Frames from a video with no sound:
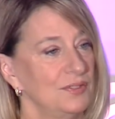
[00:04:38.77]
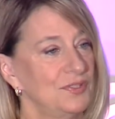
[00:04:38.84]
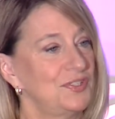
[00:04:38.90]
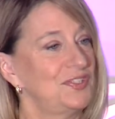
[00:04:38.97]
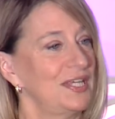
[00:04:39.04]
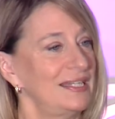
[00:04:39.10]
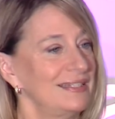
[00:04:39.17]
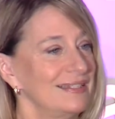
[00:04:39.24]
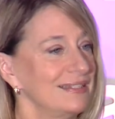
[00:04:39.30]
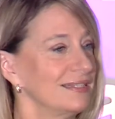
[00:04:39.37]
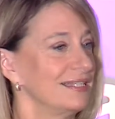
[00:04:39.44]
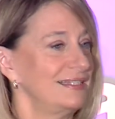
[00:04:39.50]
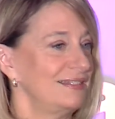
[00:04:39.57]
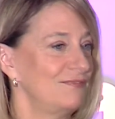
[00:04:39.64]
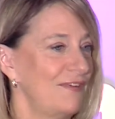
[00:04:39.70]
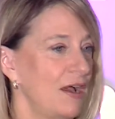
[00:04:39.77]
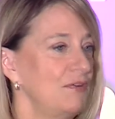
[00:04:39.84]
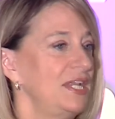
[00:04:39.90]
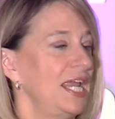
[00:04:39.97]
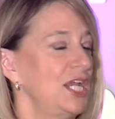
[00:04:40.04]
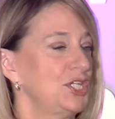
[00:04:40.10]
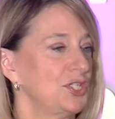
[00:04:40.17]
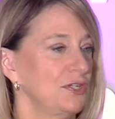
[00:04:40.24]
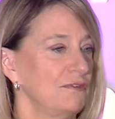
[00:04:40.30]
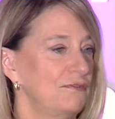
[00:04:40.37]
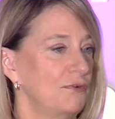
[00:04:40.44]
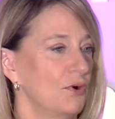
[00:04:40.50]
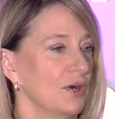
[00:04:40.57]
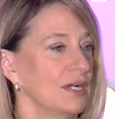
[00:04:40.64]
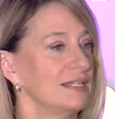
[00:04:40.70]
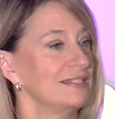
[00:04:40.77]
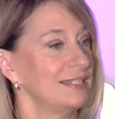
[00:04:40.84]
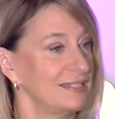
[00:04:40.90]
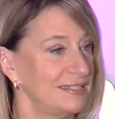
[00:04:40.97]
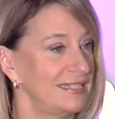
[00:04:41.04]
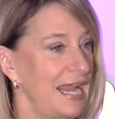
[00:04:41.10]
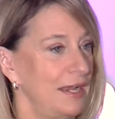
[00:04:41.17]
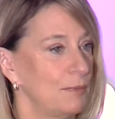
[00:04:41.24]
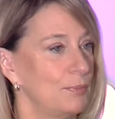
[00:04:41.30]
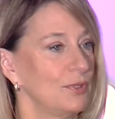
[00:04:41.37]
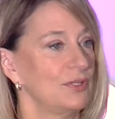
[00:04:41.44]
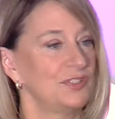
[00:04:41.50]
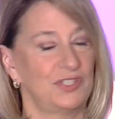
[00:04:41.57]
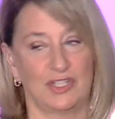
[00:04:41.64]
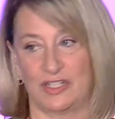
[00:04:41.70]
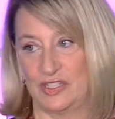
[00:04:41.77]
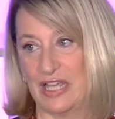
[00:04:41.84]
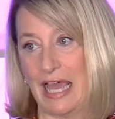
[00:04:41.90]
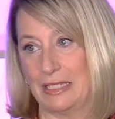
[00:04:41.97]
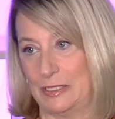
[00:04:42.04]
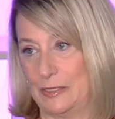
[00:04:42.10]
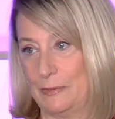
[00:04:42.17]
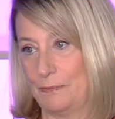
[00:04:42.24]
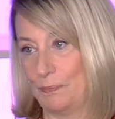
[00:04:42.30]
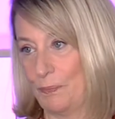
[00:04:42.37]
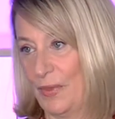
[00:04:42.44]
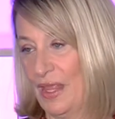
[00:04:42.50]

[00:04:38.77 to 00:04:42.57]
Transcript: to set the foundation for sustainable success.